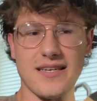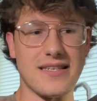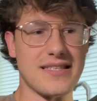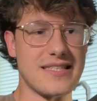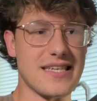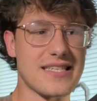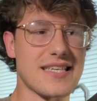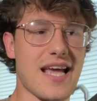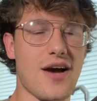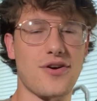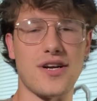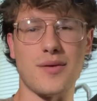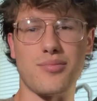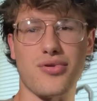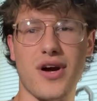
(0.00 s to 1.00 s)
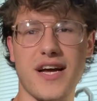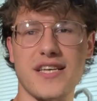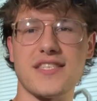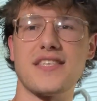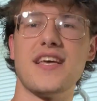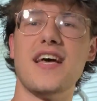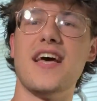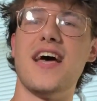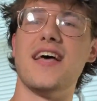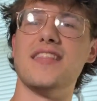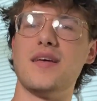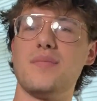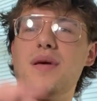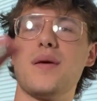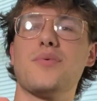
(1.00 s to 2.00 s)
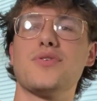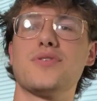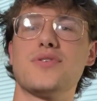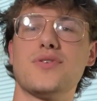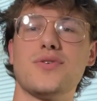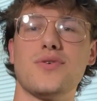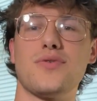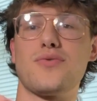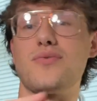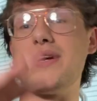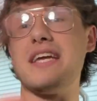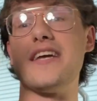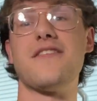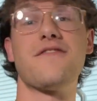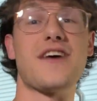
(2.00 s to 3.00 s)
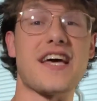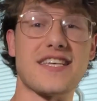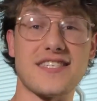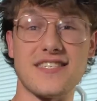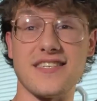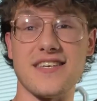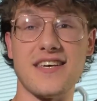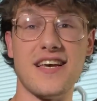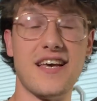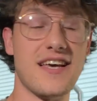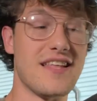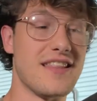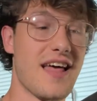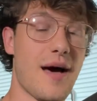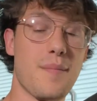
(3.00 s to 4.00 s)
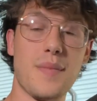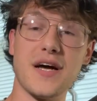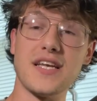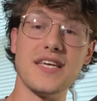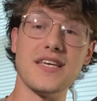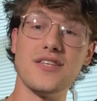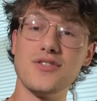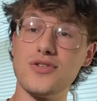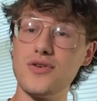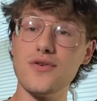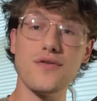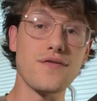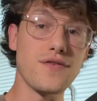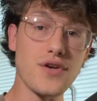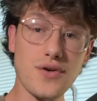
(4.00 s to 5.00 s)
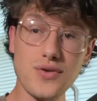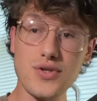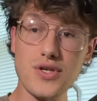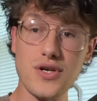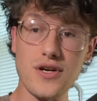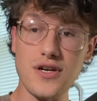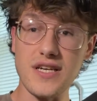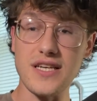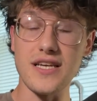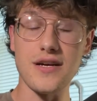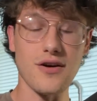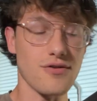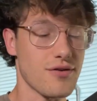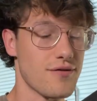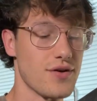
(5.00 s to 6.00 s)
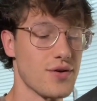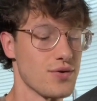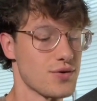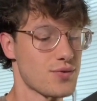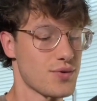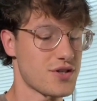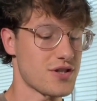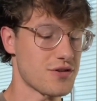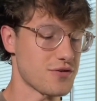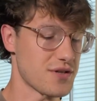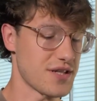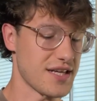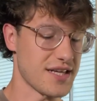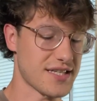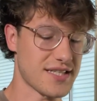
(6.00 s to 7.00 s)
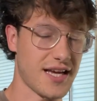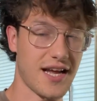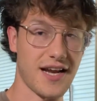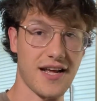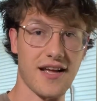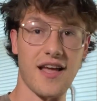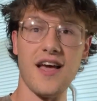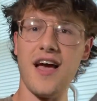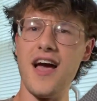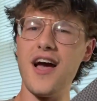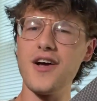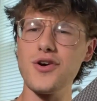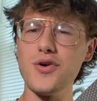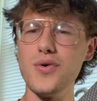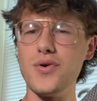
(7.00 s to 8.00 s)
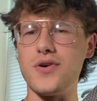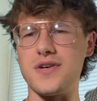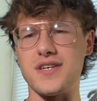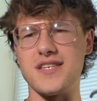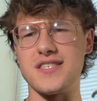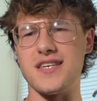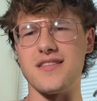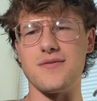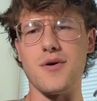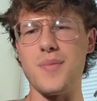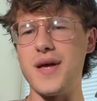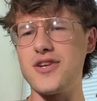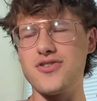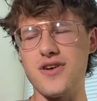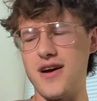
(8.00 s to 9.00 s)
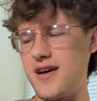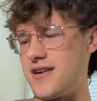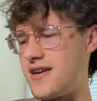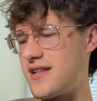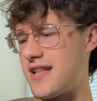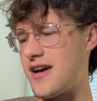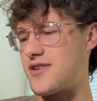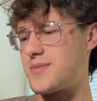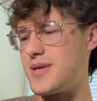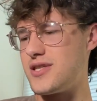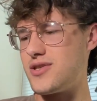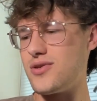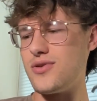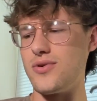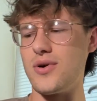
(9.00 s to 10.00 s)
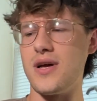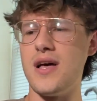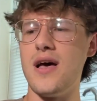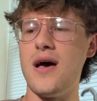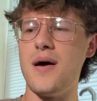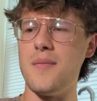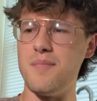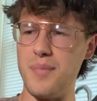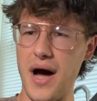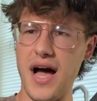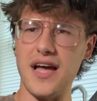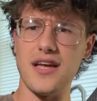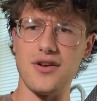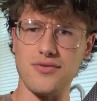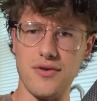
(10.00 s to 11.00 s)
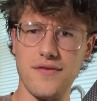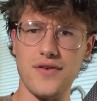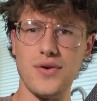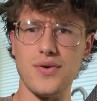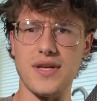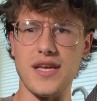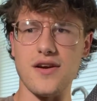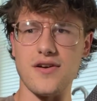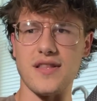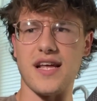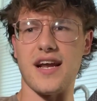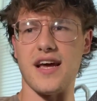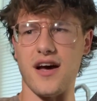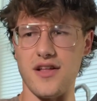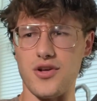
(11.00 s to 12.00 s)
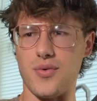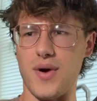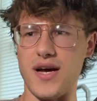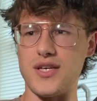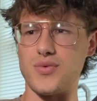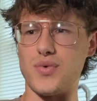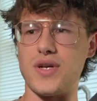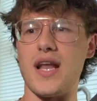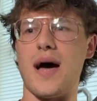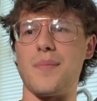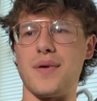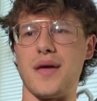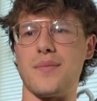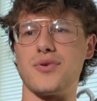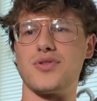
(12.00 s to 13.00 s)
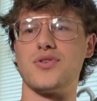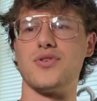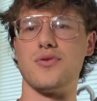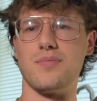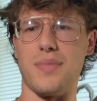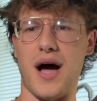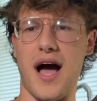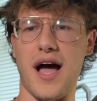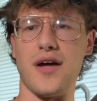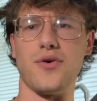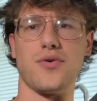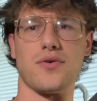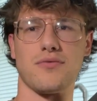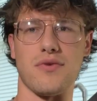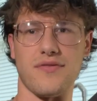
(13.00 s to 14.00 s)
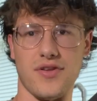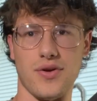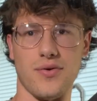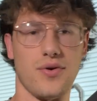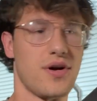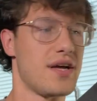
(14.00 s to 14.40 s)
discounted price, and then be able to reinvest that money into future gear reviews, which is really exciting and cool, because the Patreon allows me to buy and review gear that I otherwise would not be able to buy or review.